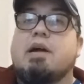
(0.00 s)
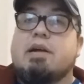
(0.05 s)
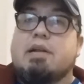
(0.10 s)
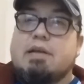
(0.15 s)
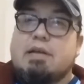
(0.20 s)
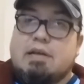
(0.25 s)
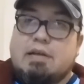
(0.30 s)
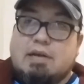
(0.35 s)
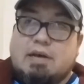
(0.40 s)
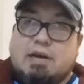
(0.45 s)

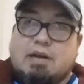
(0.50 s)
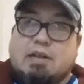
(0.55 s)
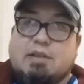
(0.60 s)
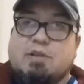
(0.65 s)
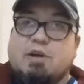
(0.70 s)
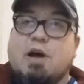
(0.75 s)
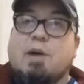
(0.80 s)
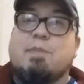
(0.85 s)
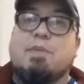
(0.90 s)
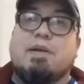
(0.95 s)
card on
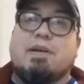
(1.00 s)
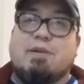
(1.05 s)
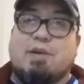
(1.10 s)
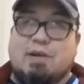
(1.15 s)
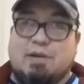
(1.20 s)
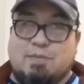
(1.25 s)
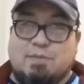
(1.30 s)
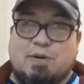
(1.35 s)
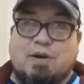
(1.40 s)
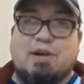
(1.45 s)
the top, a
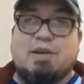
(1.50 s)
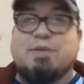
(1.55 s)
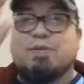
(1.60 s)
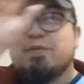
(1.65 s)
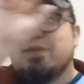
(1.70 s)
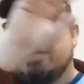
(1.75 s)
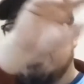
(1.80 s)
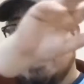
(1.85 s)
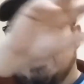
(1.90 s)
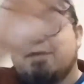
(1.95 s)
card at the
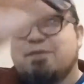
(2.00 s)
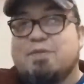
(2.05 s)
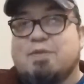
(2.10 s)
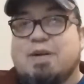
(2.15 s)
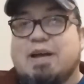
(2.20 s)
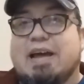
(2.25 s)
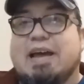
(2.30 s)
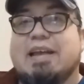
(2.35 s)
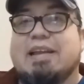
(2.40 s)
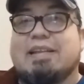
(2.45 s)
bottom,
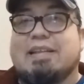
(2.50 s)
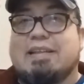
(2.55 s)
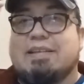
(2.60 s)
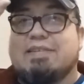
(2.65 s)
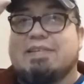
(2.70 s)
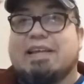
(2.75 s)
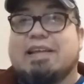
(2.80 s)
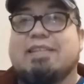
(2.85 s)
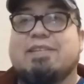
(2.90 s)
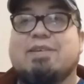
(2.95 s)
left, right, and
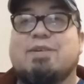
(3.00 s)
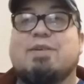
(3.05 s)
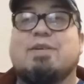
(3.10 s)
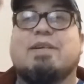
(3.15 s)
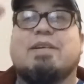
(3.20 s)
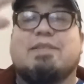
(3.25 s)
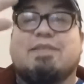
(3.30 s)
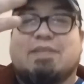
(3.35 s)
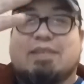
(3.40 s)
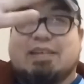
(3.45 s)
the
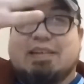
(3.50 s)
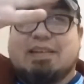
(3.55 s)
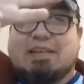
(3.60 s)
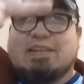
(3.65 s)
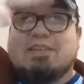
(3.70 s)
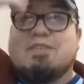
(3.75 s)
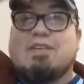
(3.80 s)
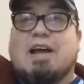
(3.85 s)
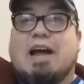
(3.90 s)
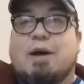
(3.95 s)
center,
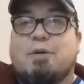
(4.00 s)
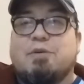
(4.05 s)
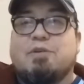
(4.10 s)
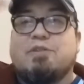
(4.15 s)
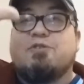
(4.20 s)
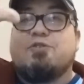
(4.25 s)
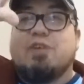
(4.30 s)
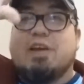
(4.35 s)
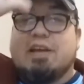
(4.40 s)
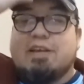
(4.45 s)
see how
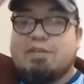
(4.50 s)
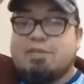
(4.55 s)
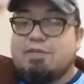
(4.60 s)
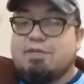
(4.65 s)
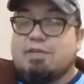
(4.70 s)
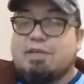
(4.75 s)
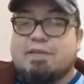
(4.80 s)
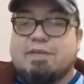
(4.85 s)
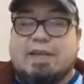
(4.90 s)
it changes, the